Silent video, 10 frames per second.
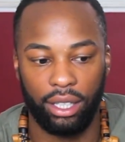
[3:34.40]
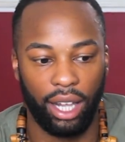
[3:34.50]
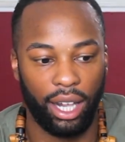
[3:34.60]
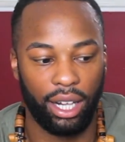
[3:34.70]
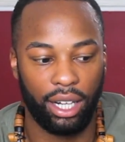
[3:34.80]

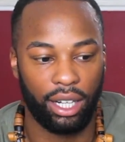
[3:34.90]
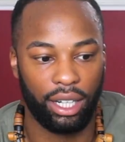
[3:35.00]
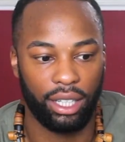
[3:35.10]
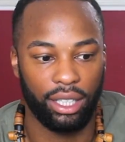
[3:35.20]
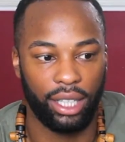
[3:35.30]
Like
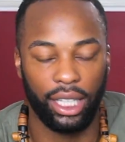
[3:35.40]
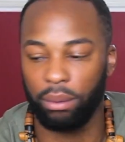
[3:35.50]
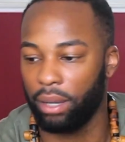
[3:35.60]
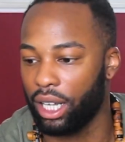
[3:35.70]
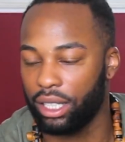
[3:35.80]

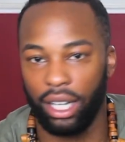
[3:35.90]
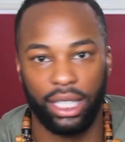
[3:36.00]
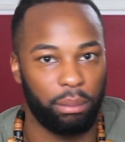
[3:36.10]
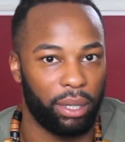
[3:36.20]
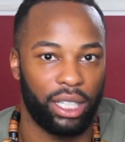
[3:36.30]
that's when I
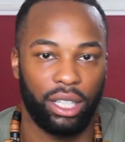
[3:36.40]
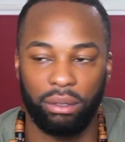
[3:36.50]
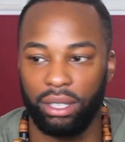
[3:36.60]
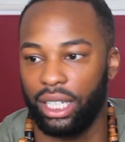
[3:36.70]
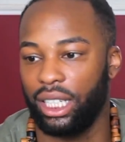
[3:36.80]
started to bring in
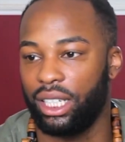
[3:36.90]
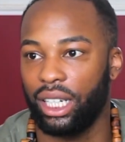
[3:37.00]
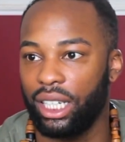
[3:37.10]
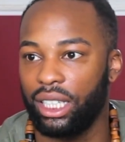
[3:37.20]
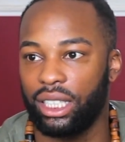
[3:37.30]
those skinny
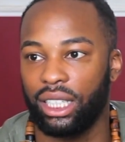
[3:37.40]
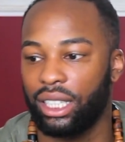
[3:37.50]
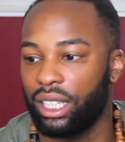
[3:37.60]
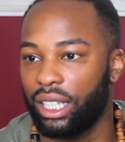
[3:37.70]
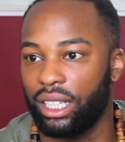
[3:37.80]
jeans
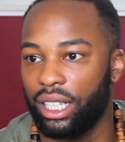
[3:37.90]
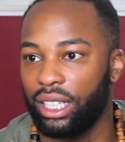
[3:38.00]
and I